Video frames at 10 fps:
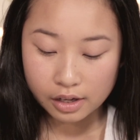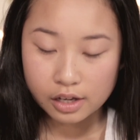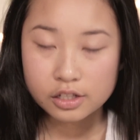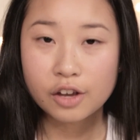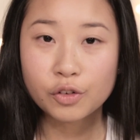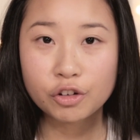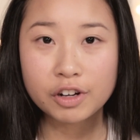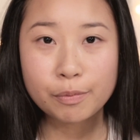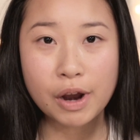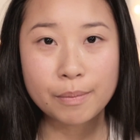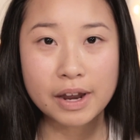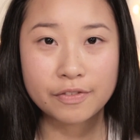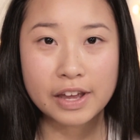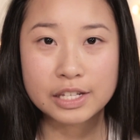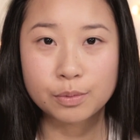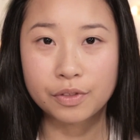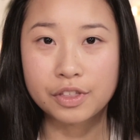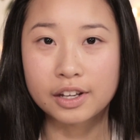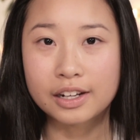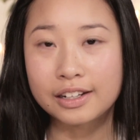So I've already prepped my face with
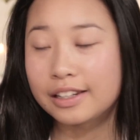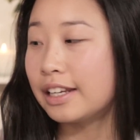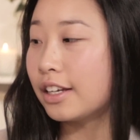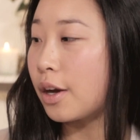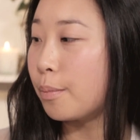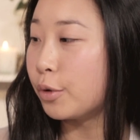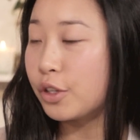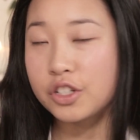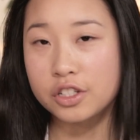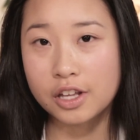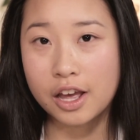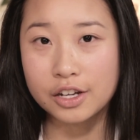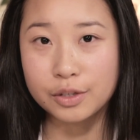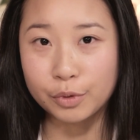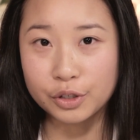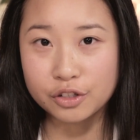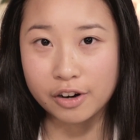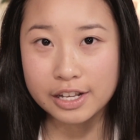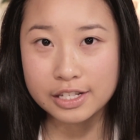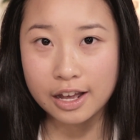the Clinique Moisturiser
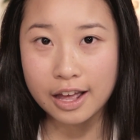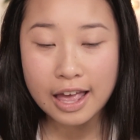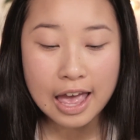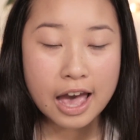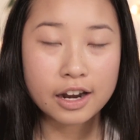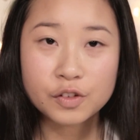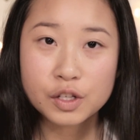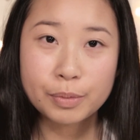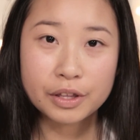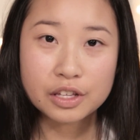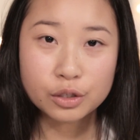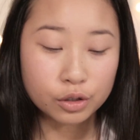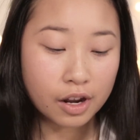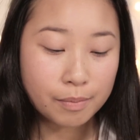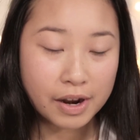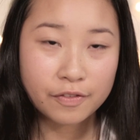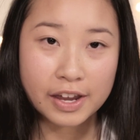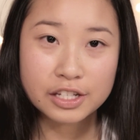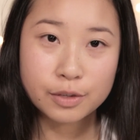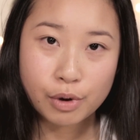Moisturiser and I've just put this all over my
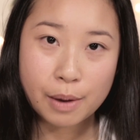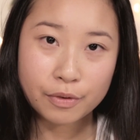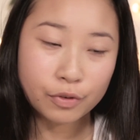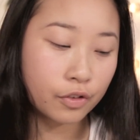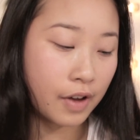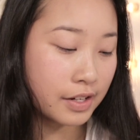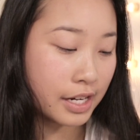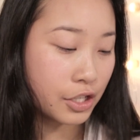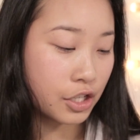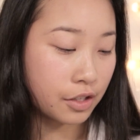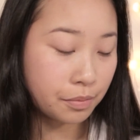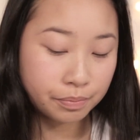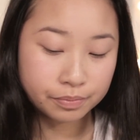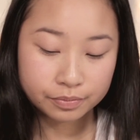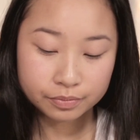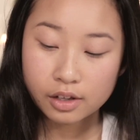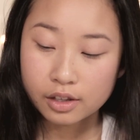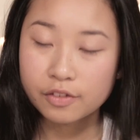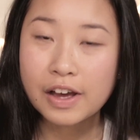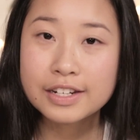face to prep it for foundation.
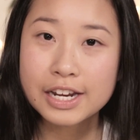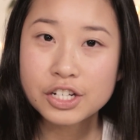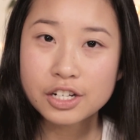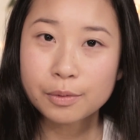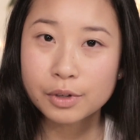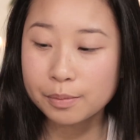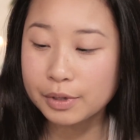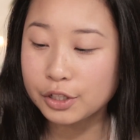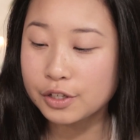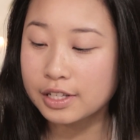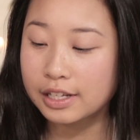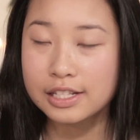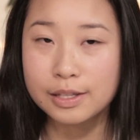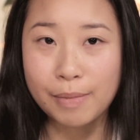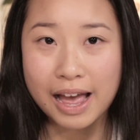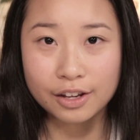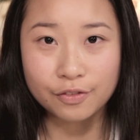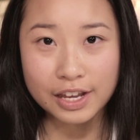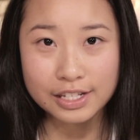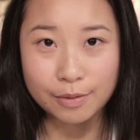The foundation I'm going to be using is the MAC
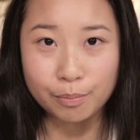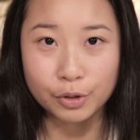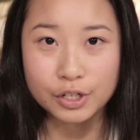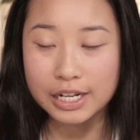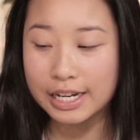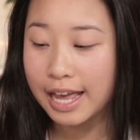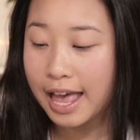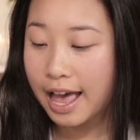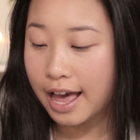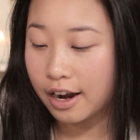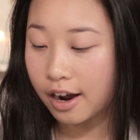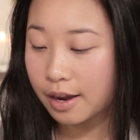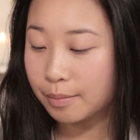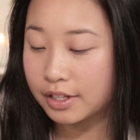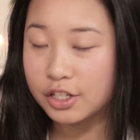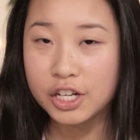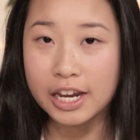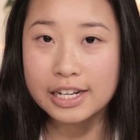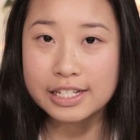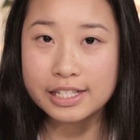Face and Body and I'm in
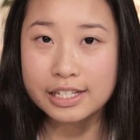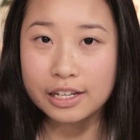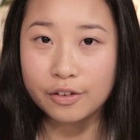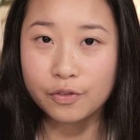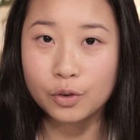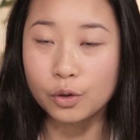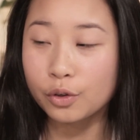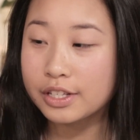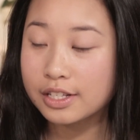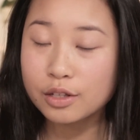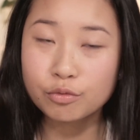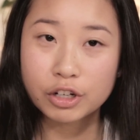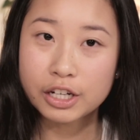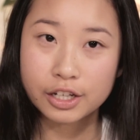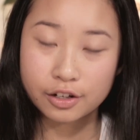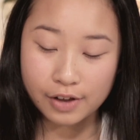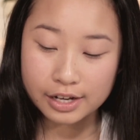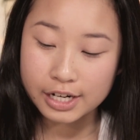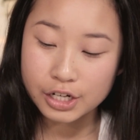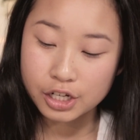shade C4. This is a really good
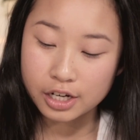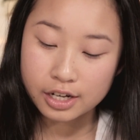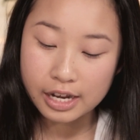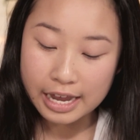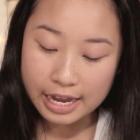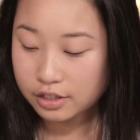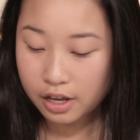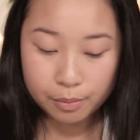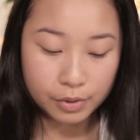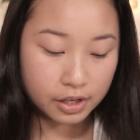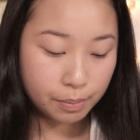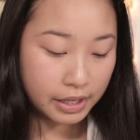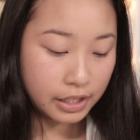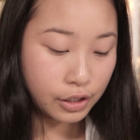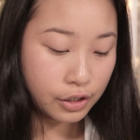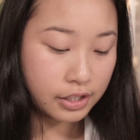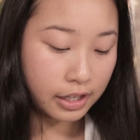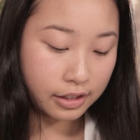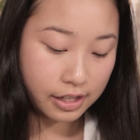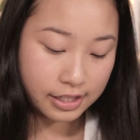foundation. So I'm going to be
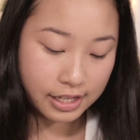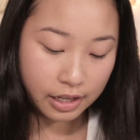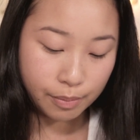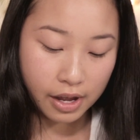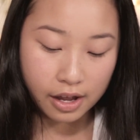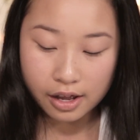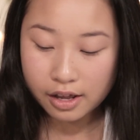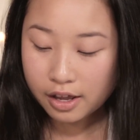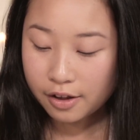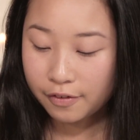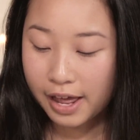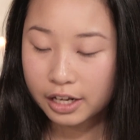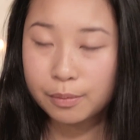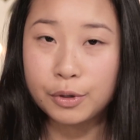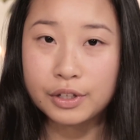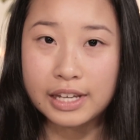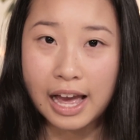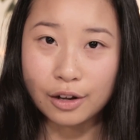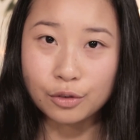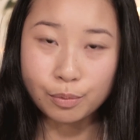using the Sigma Flat Kabuki
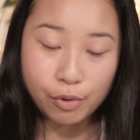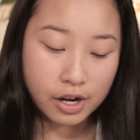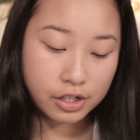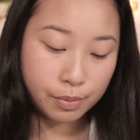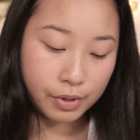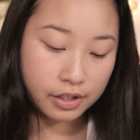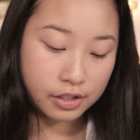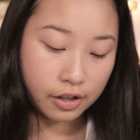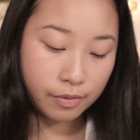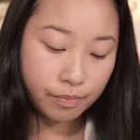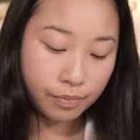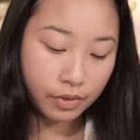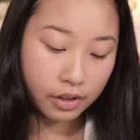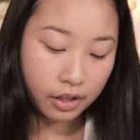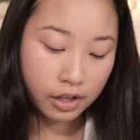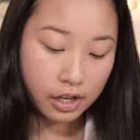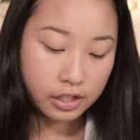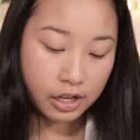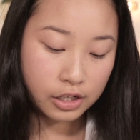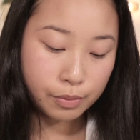Angled brush to put this on.
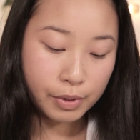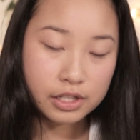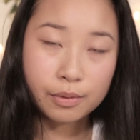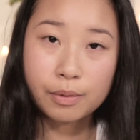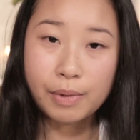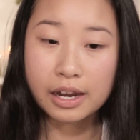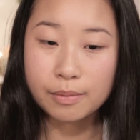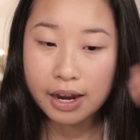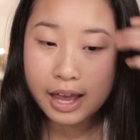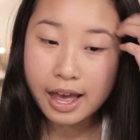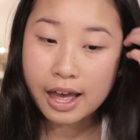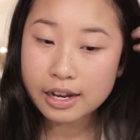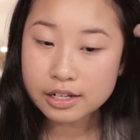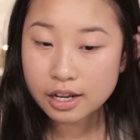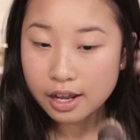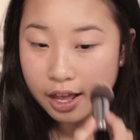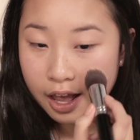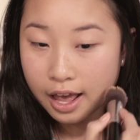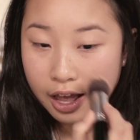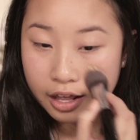So I just put some on the back of my hand
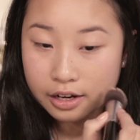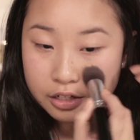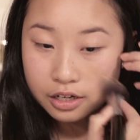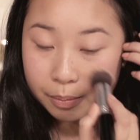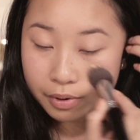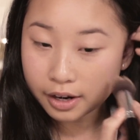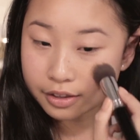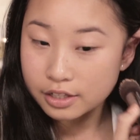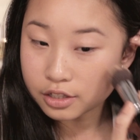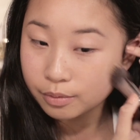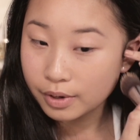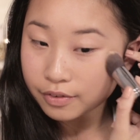and apply this on my